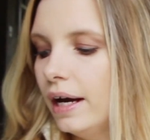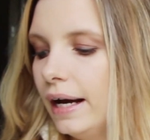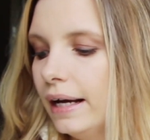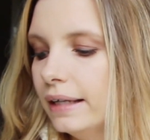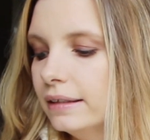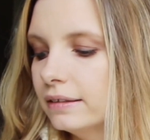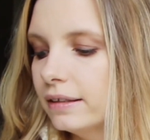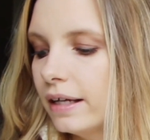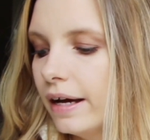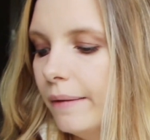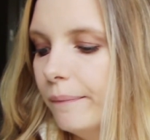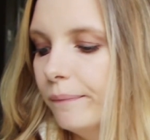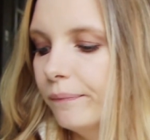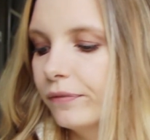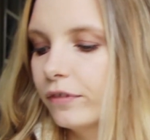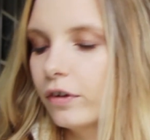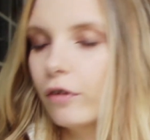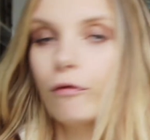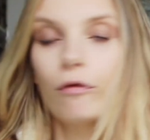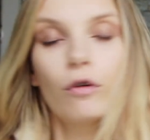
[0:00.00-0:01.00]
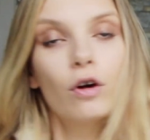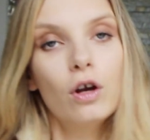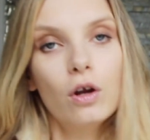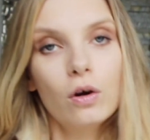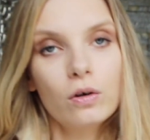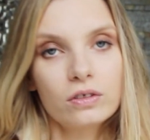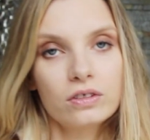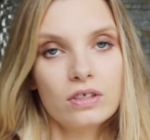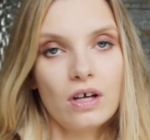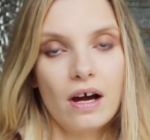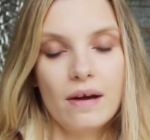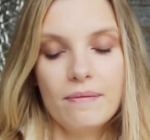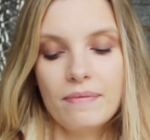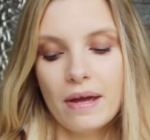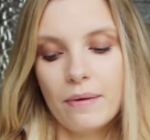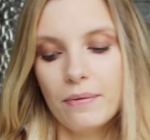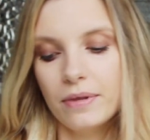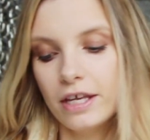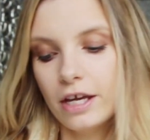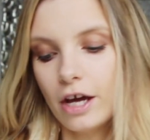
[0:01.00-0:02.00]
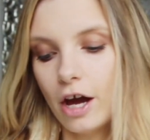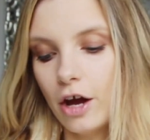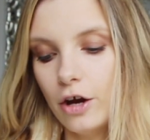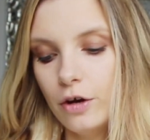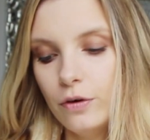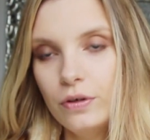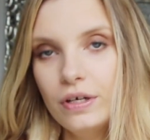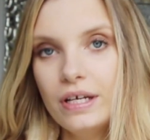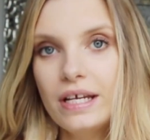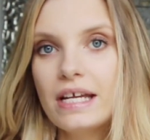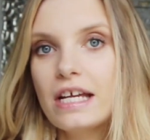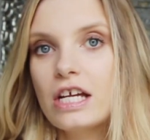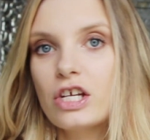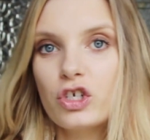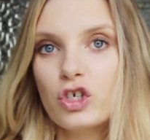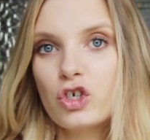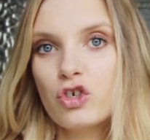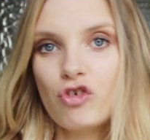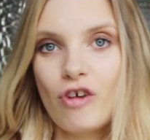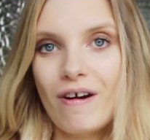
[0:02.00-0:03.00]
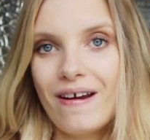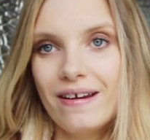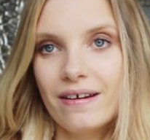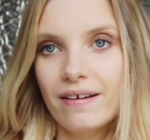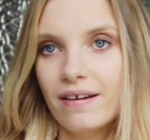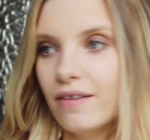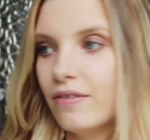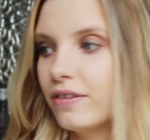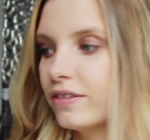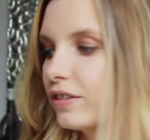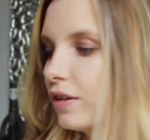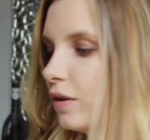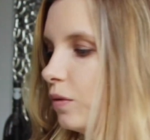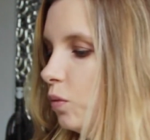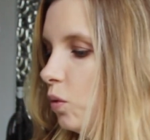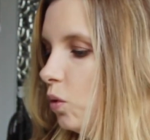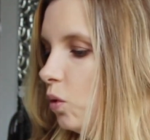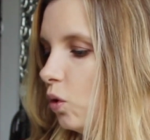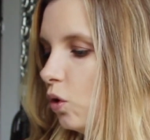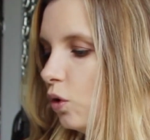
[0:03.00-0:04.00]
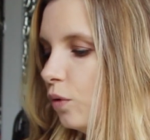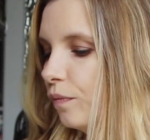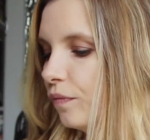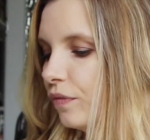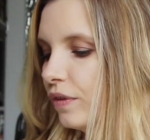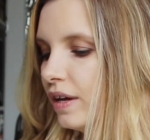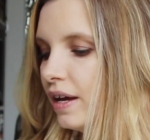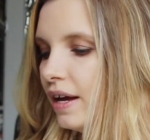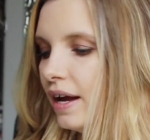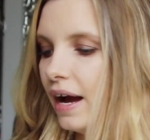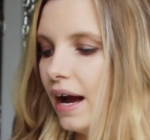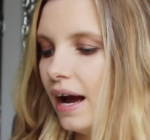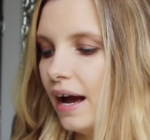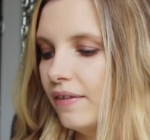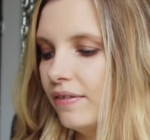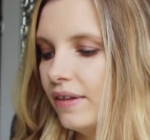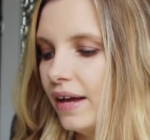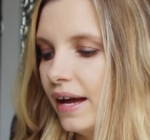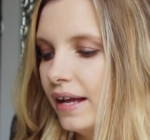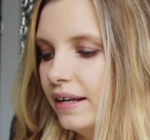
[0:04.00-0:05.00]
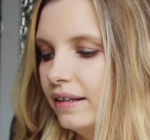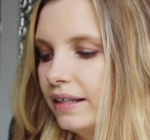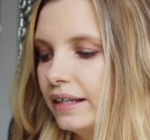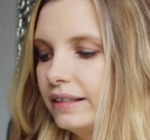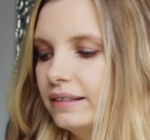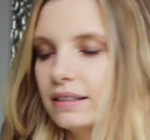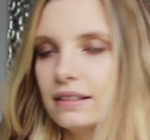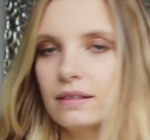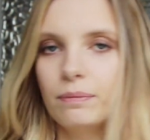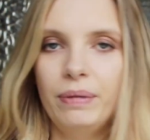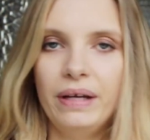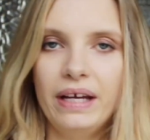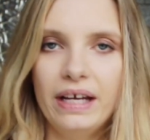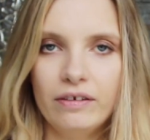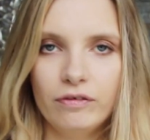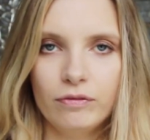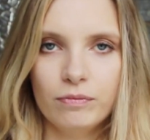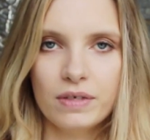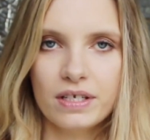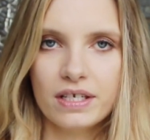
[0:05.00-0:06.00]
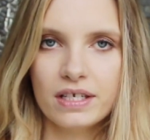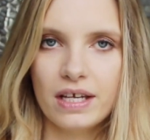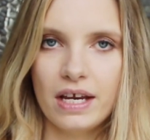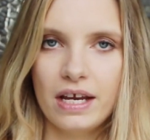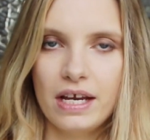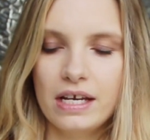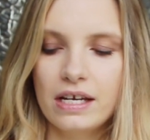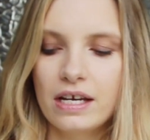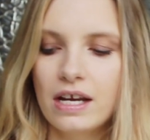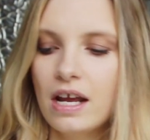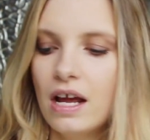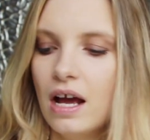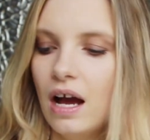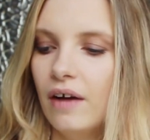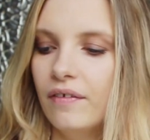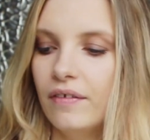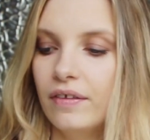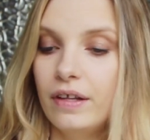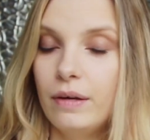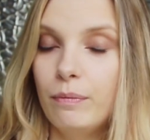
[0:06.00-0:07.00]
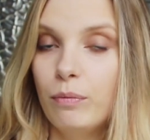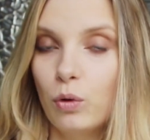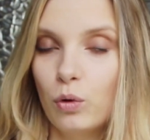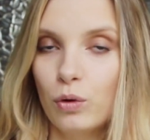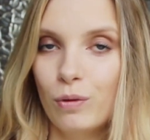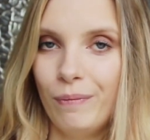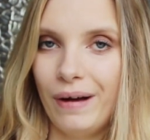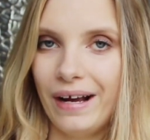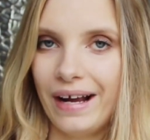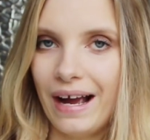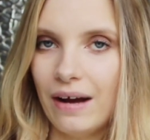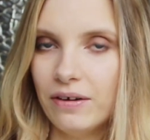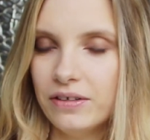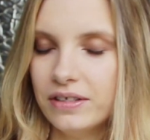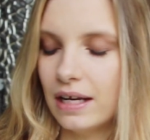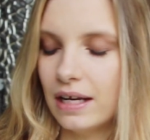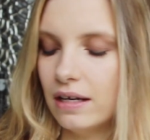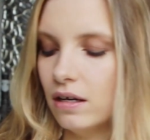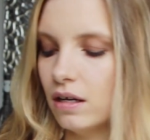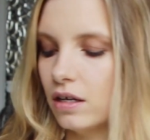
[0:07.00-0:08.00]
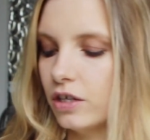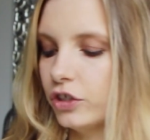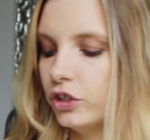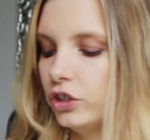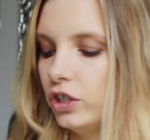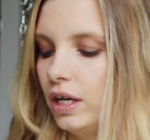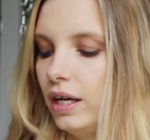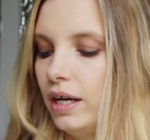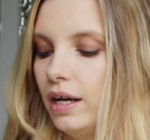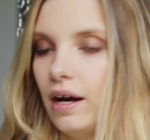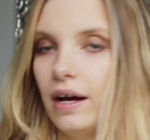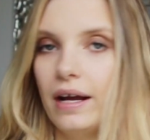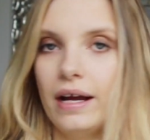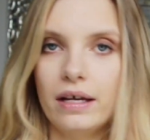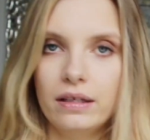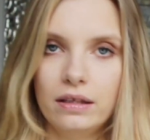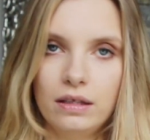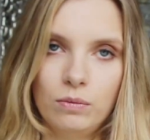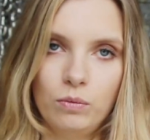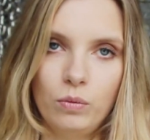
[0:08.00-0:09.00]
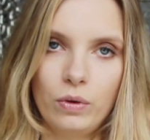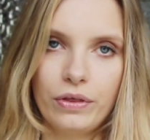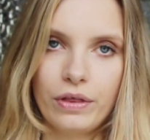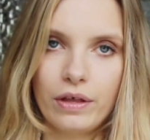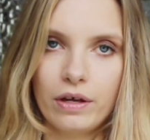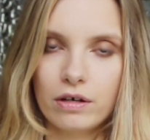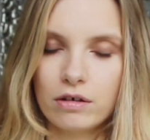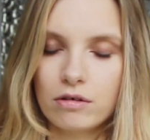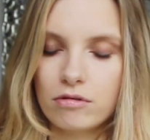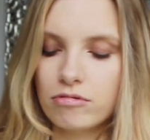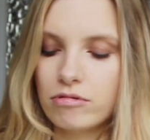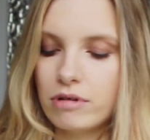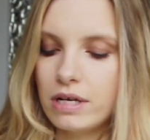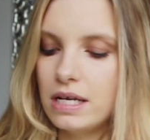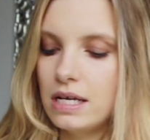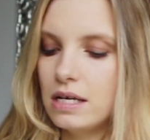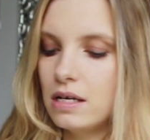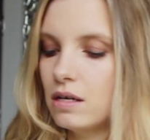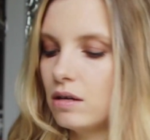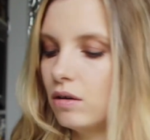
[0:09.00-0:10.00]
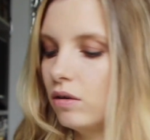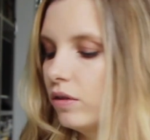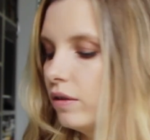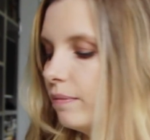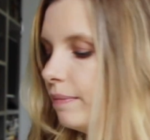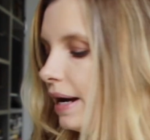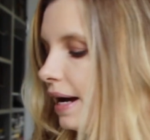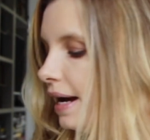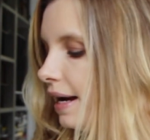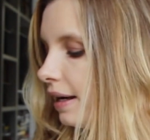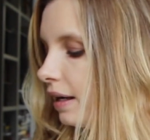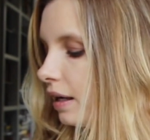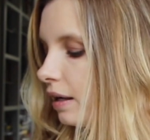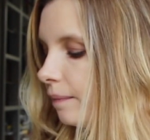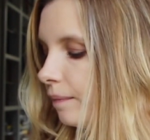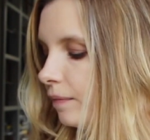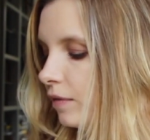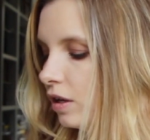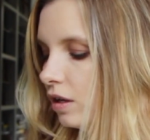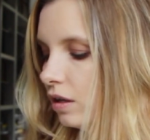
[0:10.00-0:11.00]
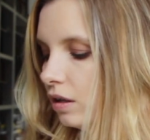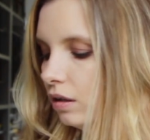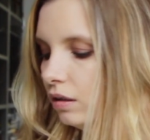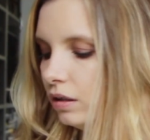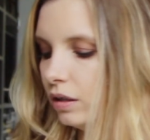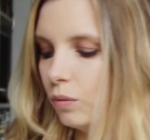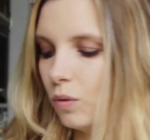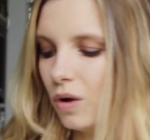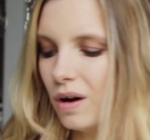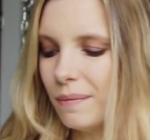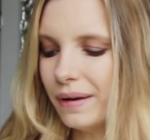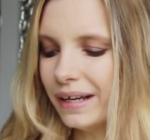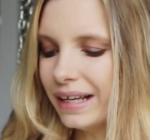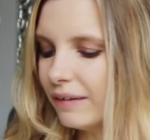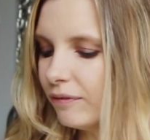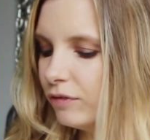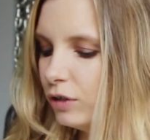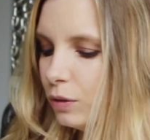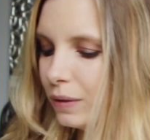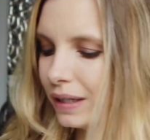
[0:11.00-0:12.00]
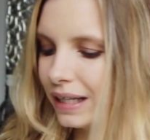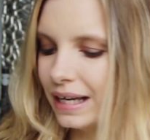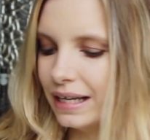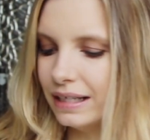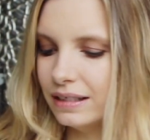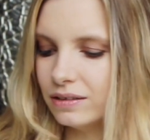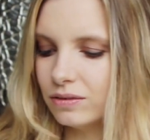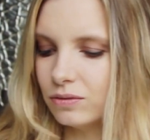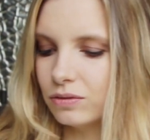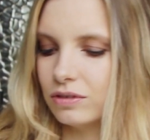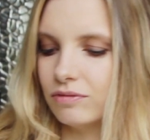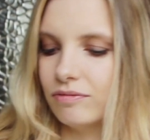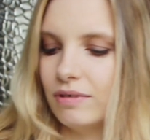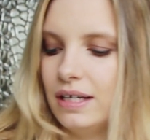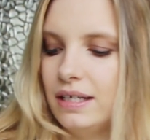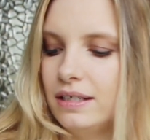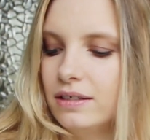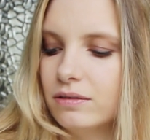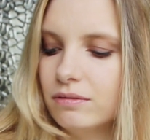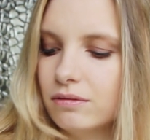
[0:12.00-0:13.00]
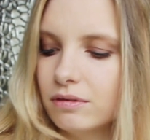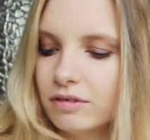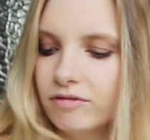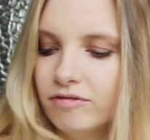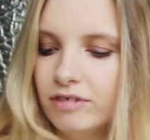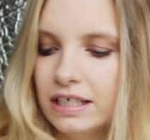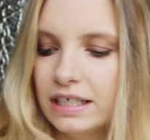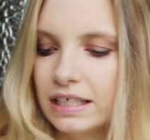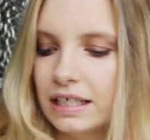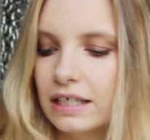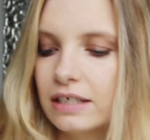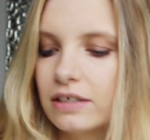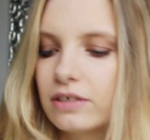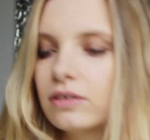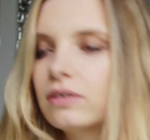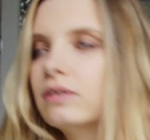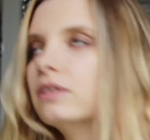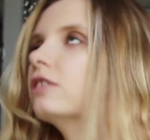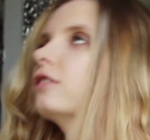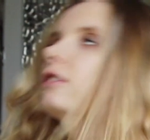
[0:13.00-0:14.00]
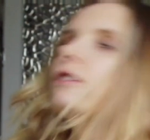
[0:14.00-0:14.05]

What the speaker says: And for a long time, they were the only trainer that I wore. And then they disappeared from the scene, and then they brought them back again last year. I had them with green on the back. Oh no, why am I giving you a Kindle to read? You're not going to read Kindle.